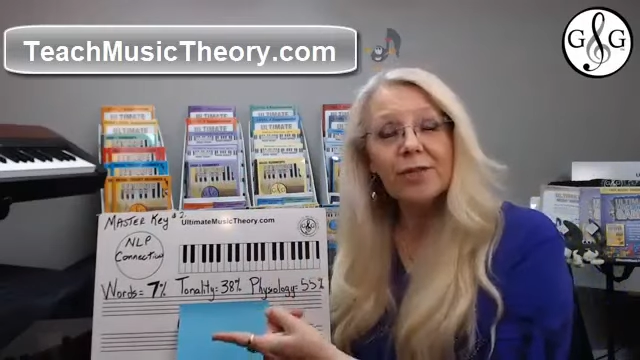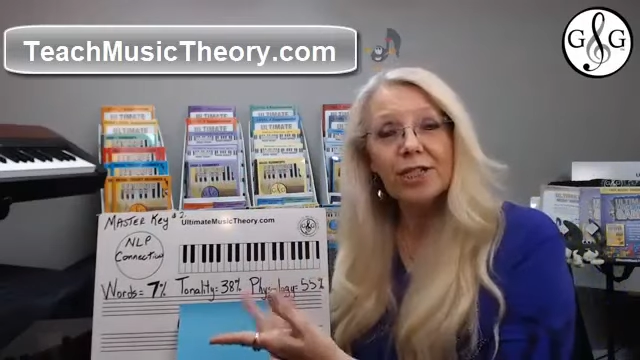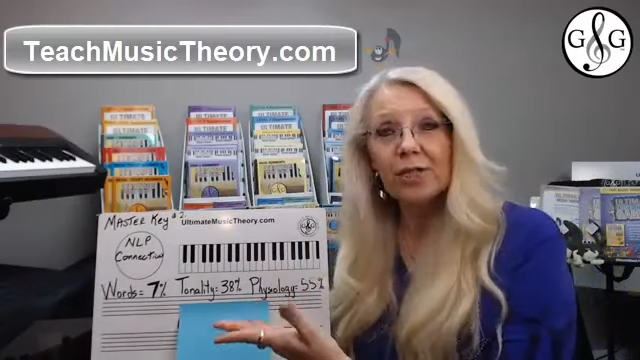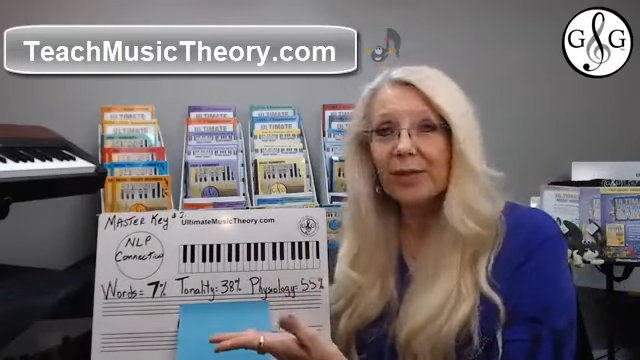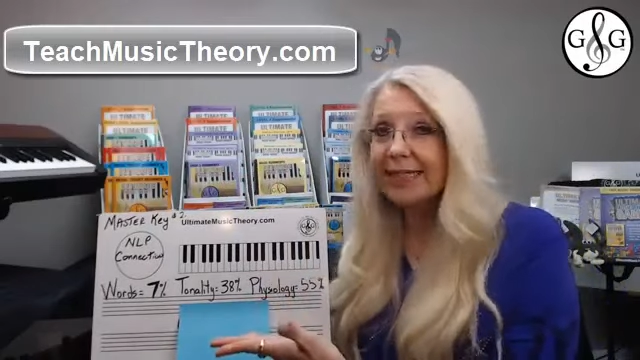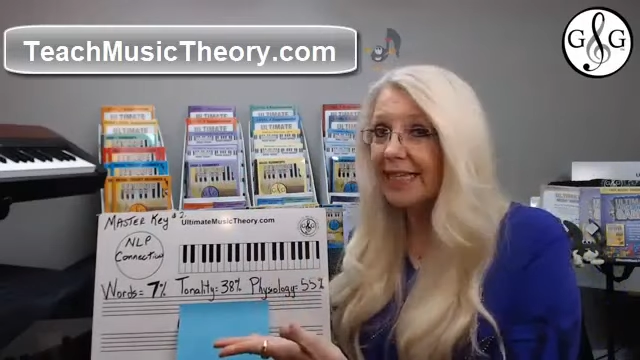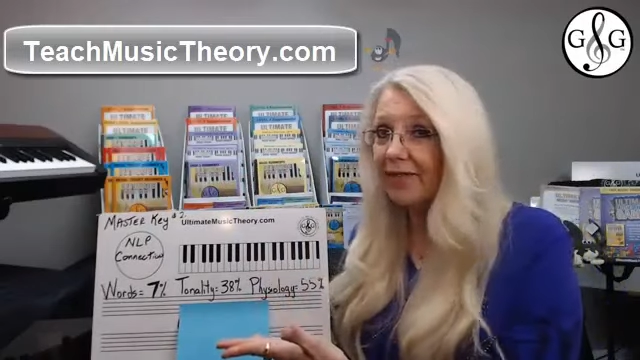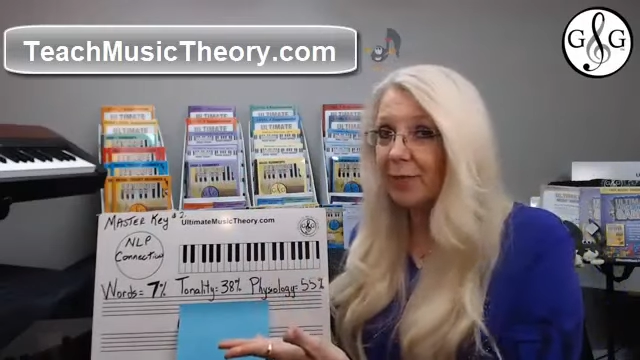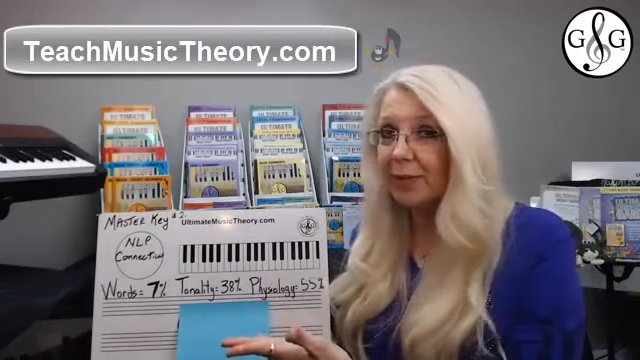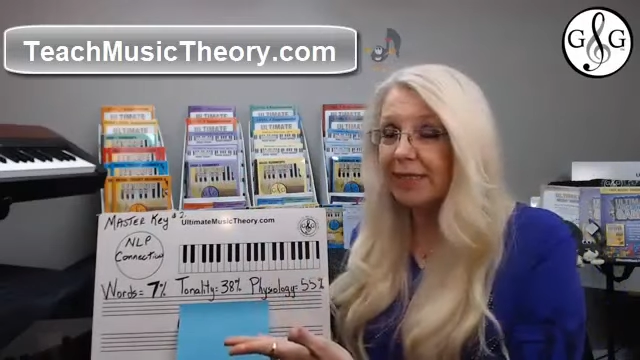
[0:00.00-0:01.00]
which is only
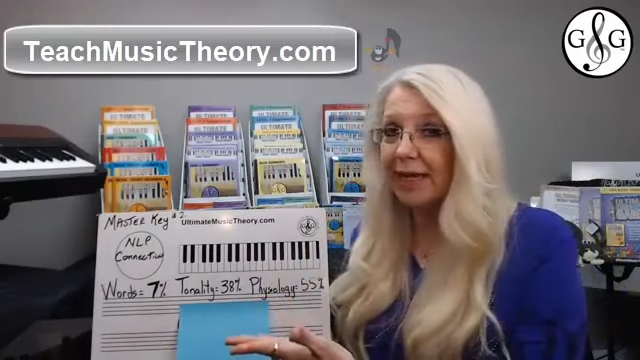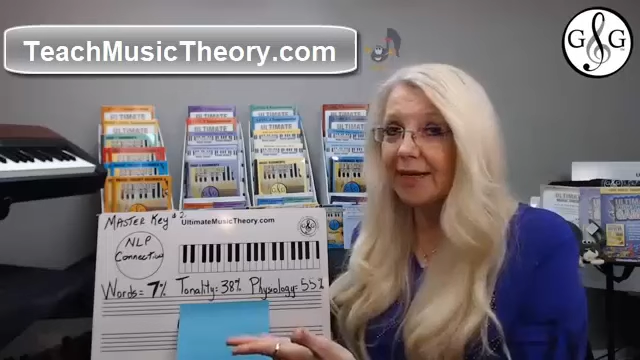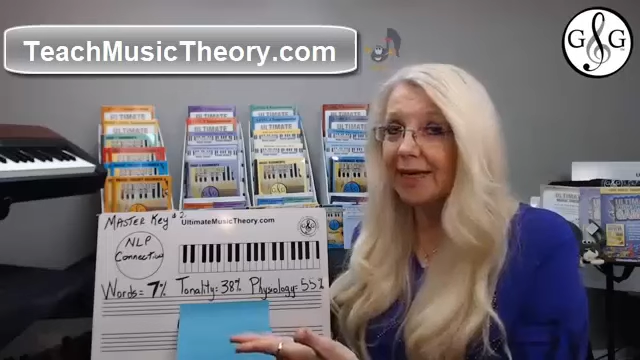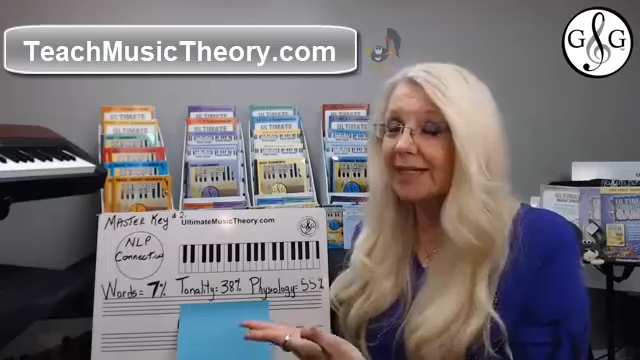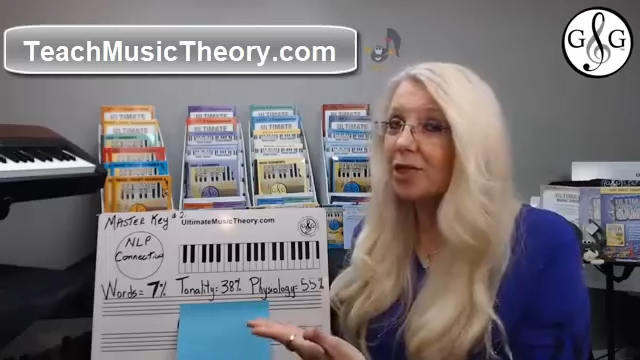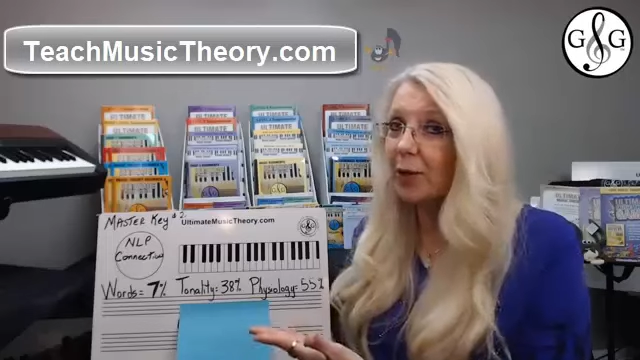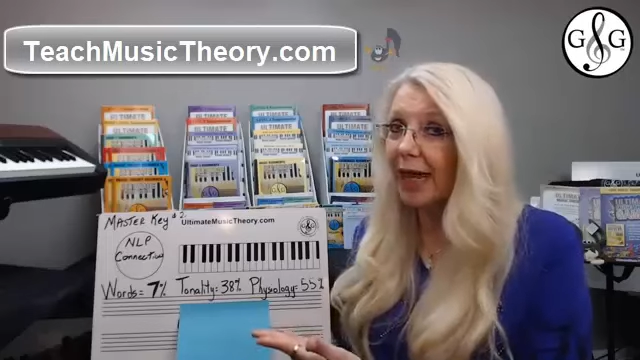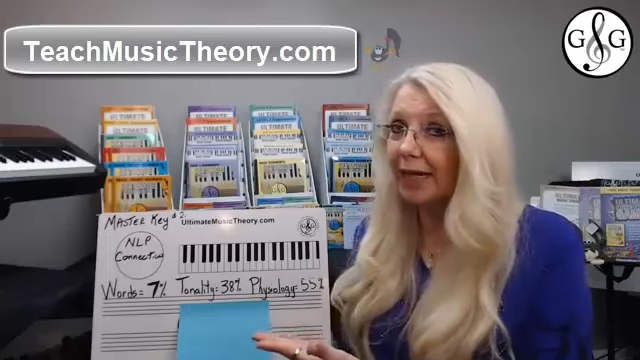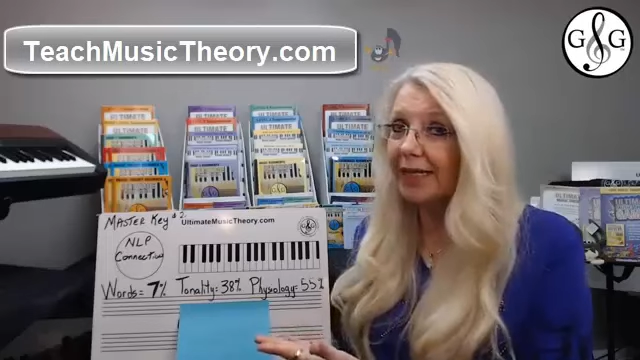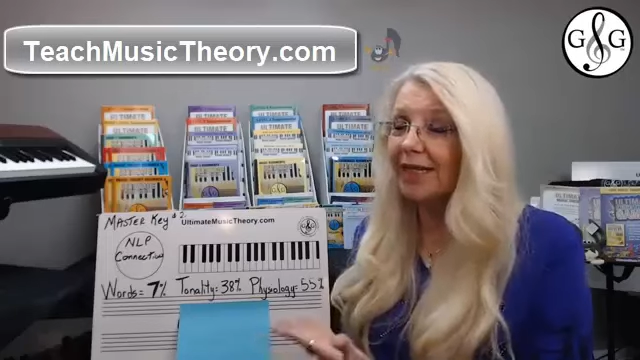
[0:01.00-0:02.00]
7%, and
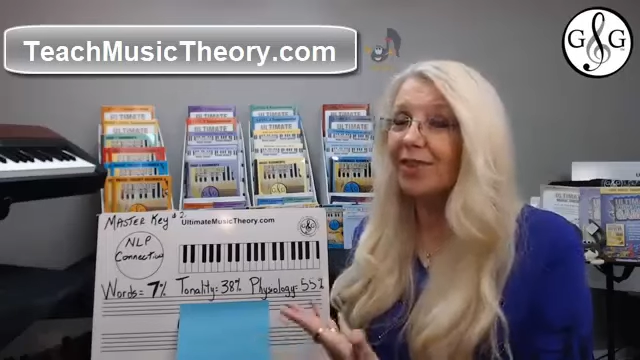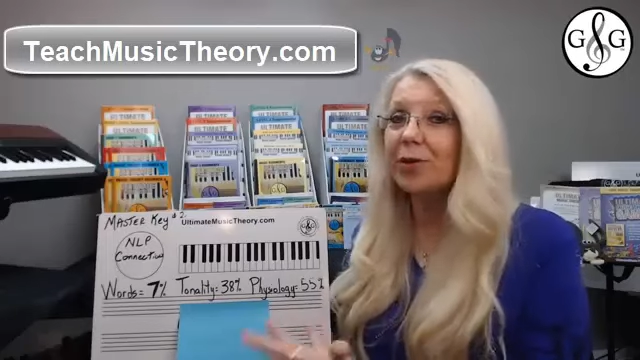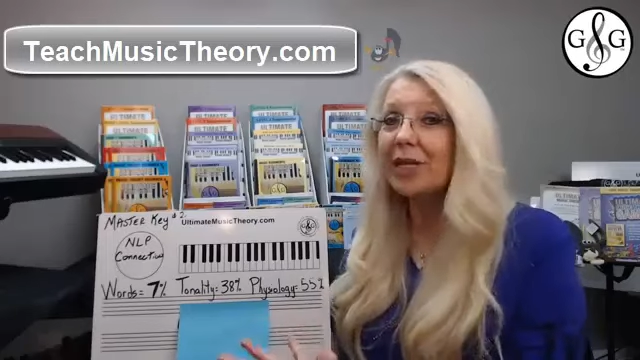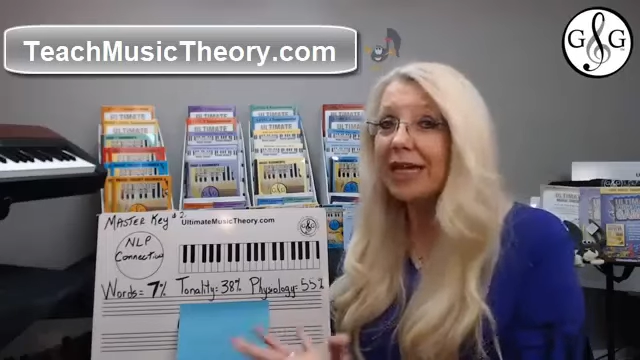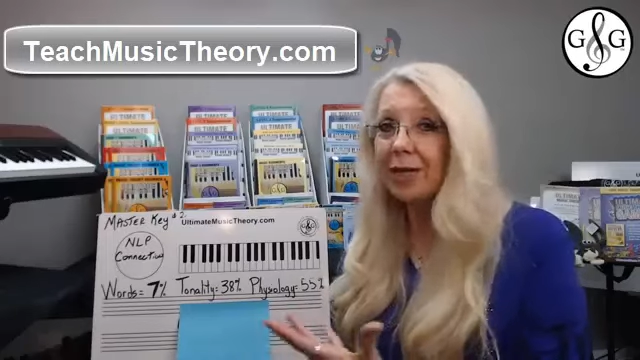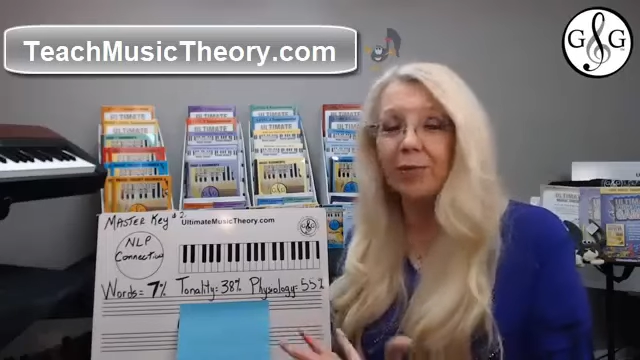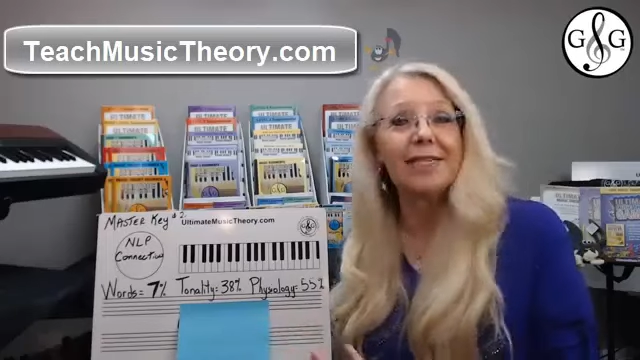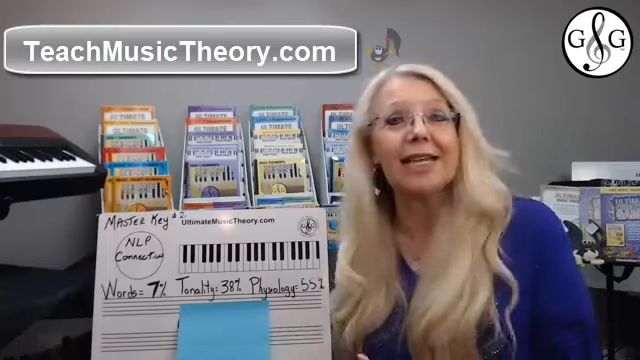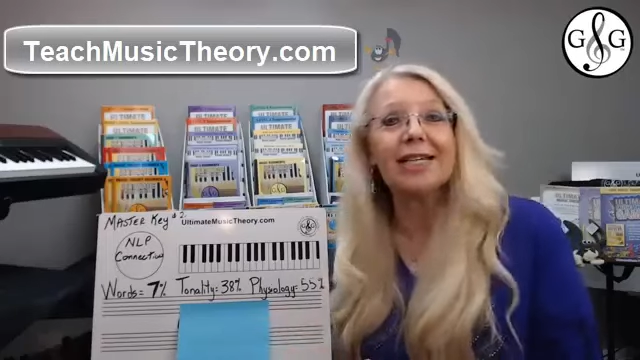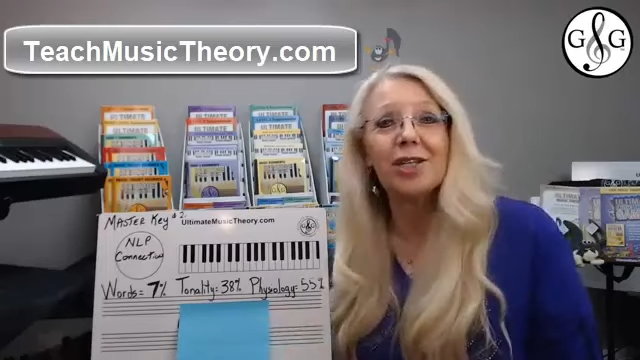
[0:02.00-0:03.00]
tonality,
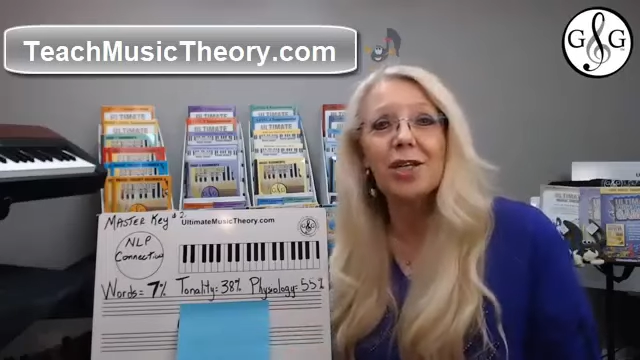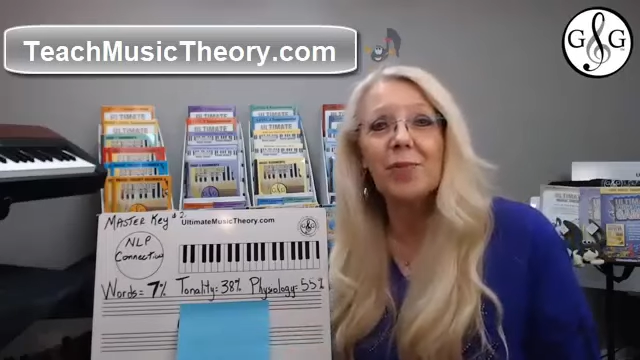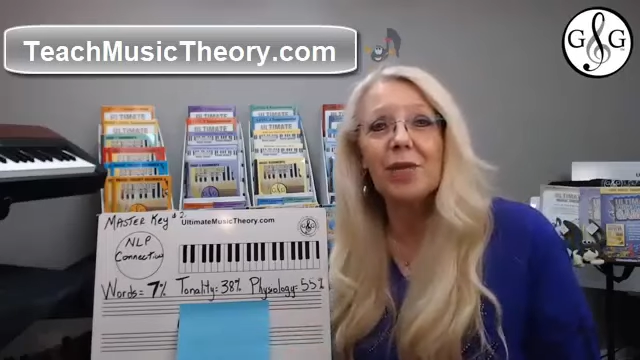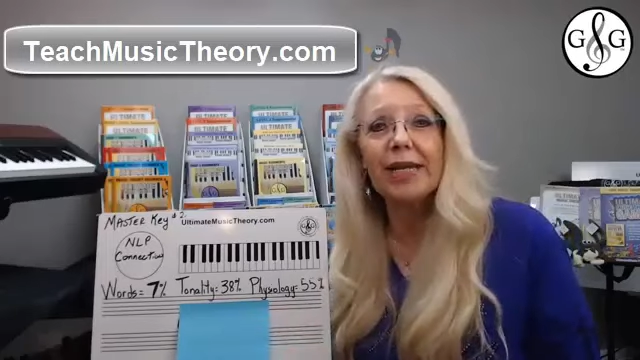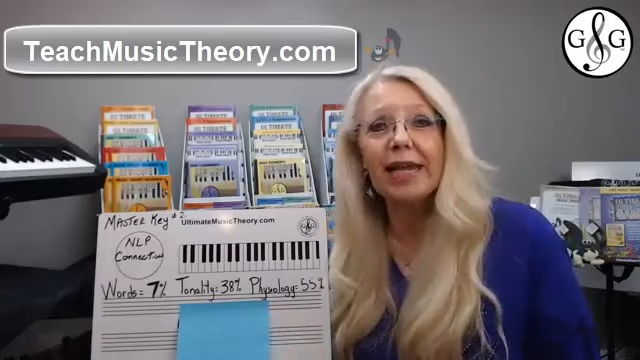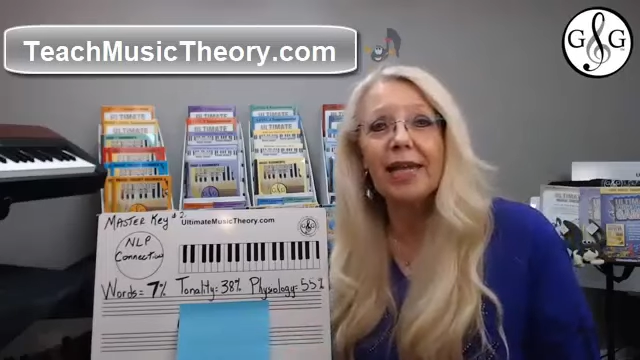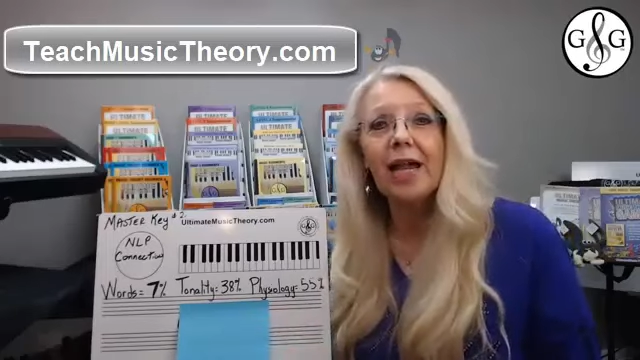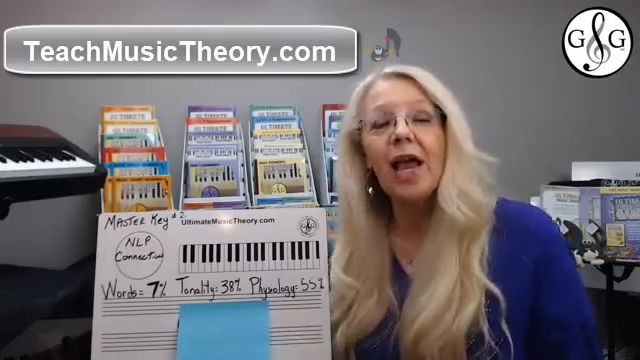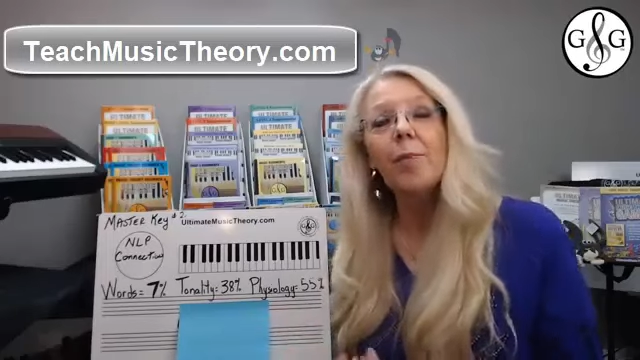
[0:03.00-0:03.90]
38% to communicate,